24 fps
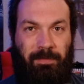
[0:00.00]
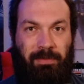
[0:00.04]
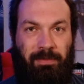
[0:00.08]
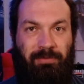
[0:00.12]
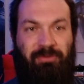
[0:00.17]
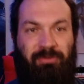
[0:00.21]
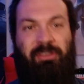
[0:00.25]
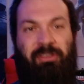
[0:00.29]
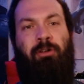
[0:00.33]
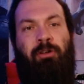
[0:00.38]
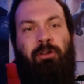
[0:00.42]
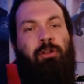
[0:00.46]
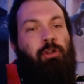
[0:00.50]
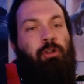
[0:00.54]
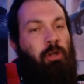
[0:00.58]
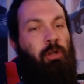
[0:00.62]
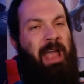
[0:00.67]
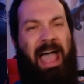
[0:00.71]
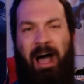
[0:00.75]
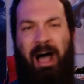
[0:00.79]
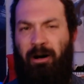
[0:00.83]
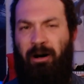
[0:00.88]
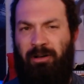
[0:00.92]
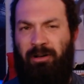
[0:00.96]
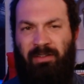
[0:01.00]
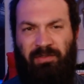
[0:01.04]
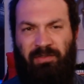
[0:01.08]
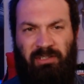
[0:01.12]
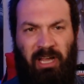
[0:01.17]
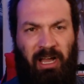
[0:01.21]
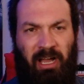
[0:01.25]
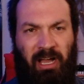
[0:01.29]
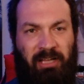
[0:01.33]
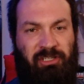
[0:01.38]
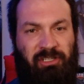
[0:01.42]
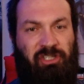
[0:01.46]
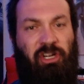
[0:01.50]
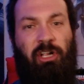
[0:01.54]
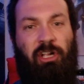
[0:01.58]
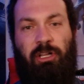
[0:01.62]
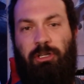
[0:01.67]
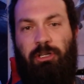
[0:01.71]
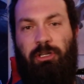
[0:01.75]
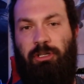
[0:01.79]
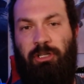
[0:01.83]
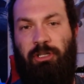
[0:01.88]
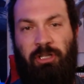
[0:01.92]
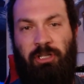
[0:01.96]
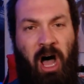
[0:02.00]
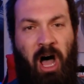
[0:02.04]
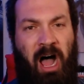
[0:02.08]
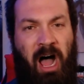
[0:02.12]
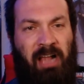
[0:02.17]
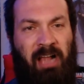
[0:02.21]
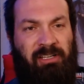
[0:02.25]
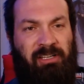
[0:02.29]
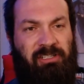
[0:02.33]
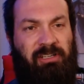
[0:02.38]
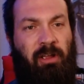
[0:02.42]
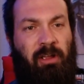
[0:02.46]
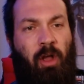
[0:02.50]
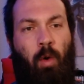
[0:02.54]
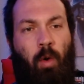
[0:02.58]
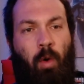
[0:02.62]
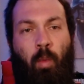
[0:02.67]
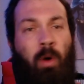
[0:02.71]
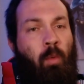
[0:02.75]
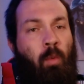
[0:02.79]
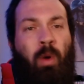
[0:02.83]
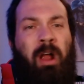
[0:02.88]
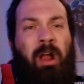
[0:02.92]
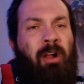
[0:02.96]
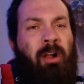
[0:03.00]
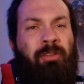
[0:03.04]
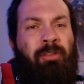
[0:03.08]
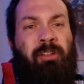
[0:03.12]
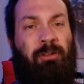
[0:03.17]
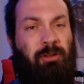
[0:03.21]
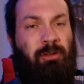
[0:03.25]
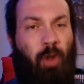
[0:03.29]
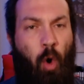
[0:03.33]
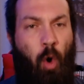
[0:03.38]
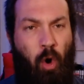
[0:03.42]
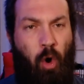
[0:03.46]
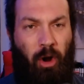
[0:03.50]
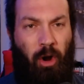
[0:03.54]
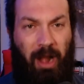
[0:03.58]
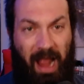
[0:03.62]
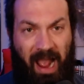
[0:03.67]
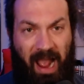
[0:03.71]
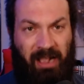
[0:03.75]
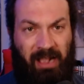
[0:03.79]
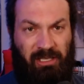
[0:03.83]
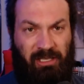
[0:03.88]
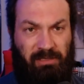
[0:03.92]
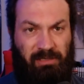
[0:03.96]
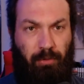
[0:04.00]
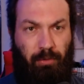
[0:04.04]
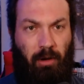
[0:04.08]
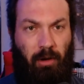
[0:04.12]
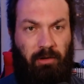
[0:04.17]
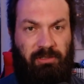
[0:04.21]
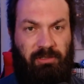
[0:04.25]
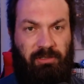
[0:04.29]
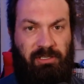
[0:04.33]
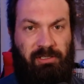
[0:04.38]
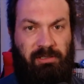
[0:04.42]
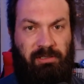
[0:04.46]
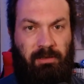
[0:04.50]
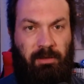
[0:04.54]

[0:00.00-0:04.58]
They're out of touch, lost. Where are the lore experts?